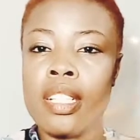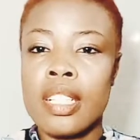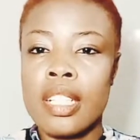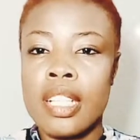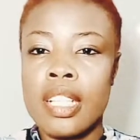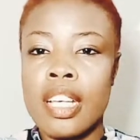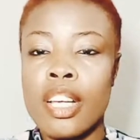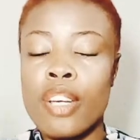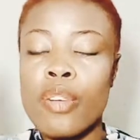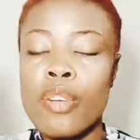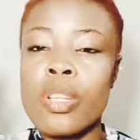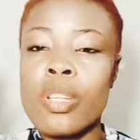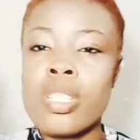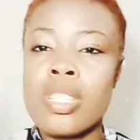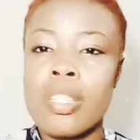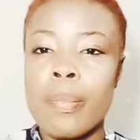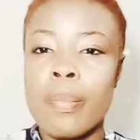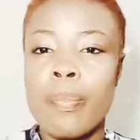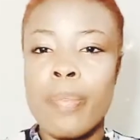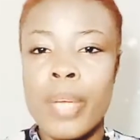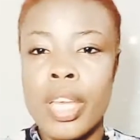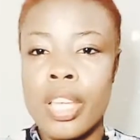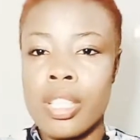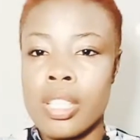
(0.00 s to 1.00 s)
increase the
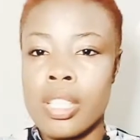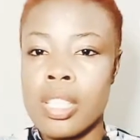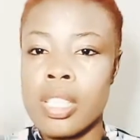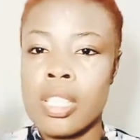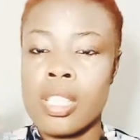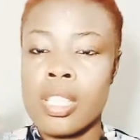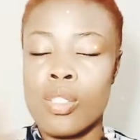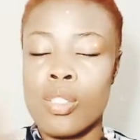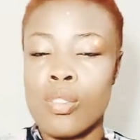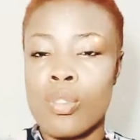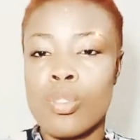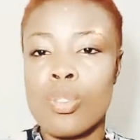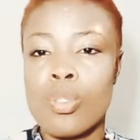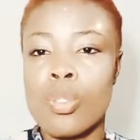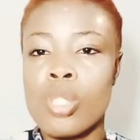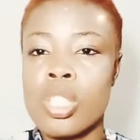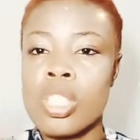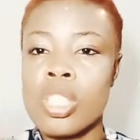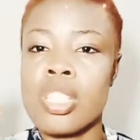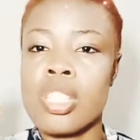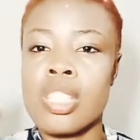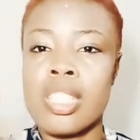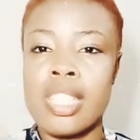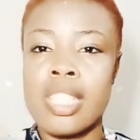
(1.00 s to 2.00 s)
pace. Use
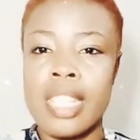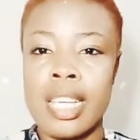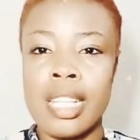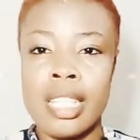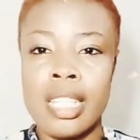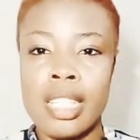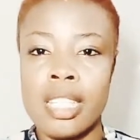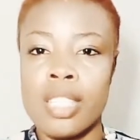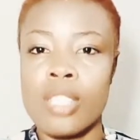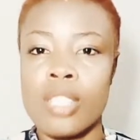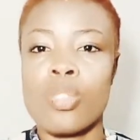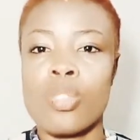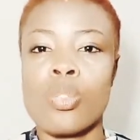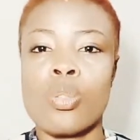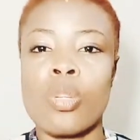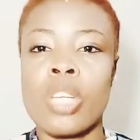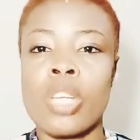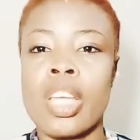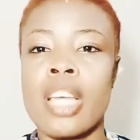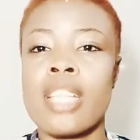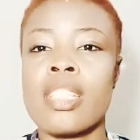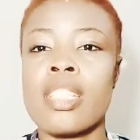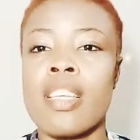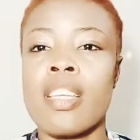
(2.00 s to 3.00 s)
it daily to
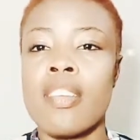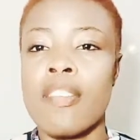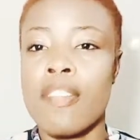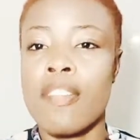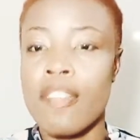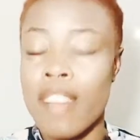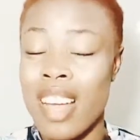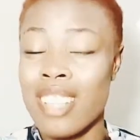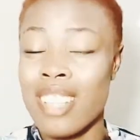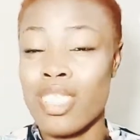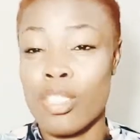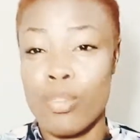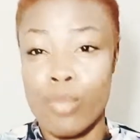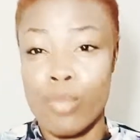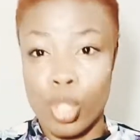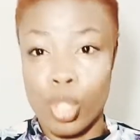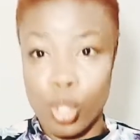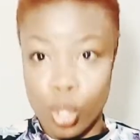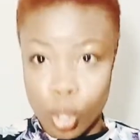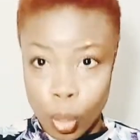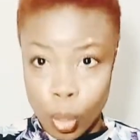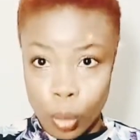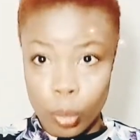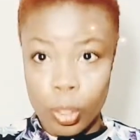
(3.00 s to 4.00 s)
get a fast
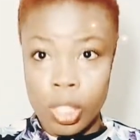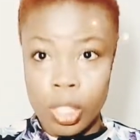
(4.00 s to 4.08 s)
result.